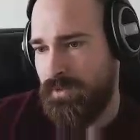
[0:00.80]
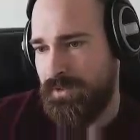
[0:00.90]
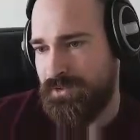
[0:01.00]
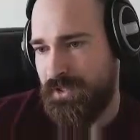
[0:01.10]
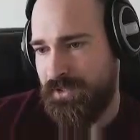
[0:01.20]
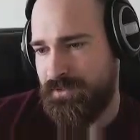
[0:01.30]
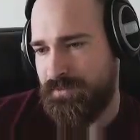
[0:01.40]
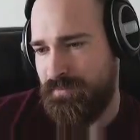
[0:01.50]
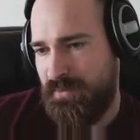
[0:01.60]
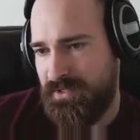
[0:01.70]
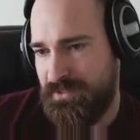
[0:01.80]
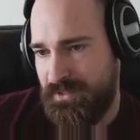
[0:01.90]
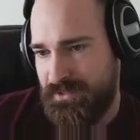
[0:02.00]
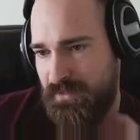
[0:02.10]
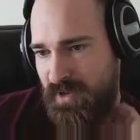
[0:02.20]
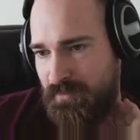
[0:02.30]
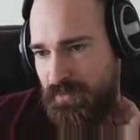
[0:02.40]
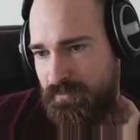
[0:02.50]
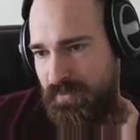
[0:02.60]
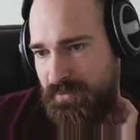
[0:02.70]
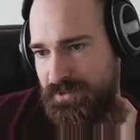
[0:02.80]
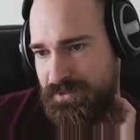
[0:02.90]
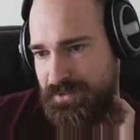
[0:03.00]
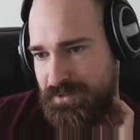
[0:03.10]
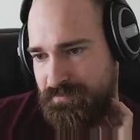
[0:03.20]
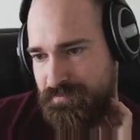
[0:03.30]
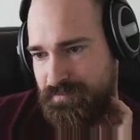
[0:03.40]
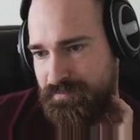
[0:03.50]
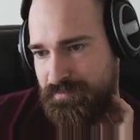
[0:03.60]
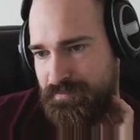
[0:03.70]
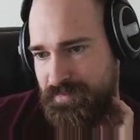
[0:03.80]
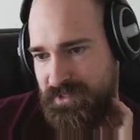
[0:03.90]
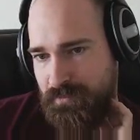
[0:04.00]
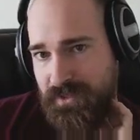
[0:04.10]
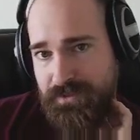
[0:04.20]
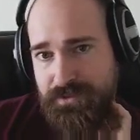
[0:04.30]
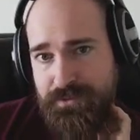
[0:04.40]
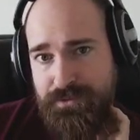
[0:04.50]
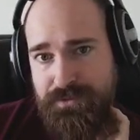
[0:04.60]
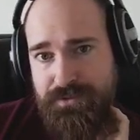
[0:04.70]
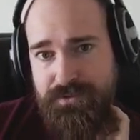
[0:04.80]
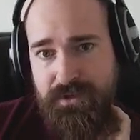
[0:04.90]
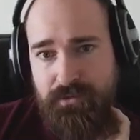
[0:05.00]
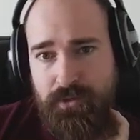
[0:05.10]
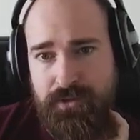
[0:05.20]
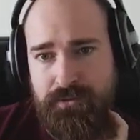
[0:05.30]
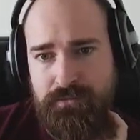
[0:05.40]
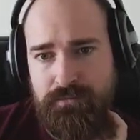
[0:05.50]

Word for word: Let's check maybe Dynasty map mode. Maybe there's someone else who's Devaloy.